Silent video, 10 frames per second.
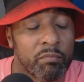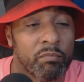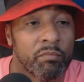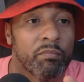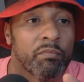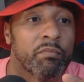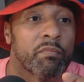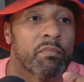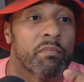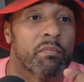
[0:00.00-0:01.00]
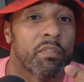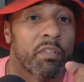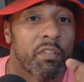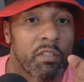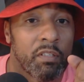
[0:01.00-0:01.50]

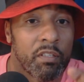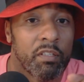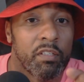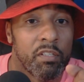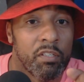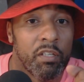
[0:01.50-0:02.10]
Nobody speaks.